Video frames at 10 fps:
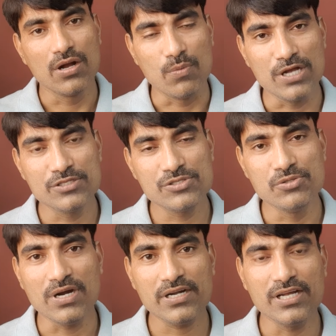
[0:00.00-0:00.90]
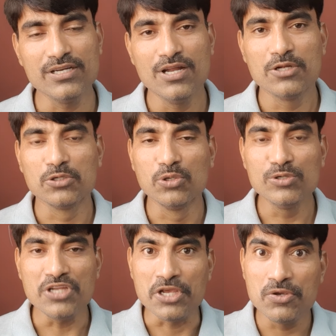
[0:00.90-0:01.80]
Once you are done,
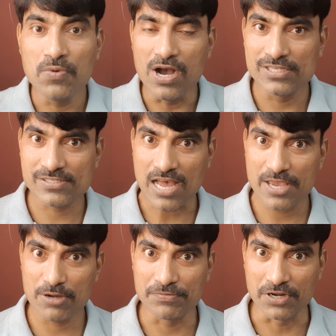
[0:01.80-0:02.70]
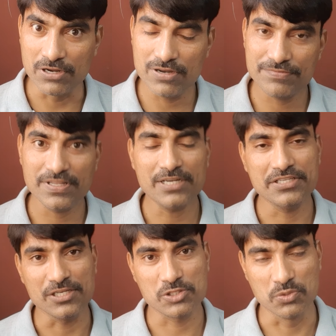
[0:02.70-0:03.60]
don't heave a sigh of relief that
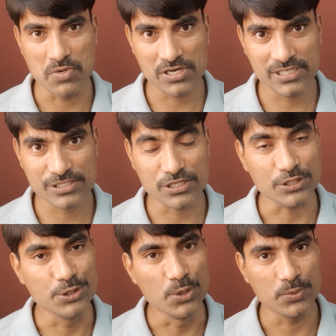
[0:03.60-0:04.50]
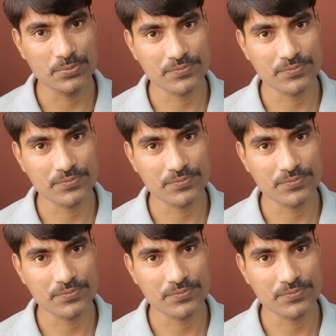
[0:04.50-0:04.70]
yes, the work is done. No.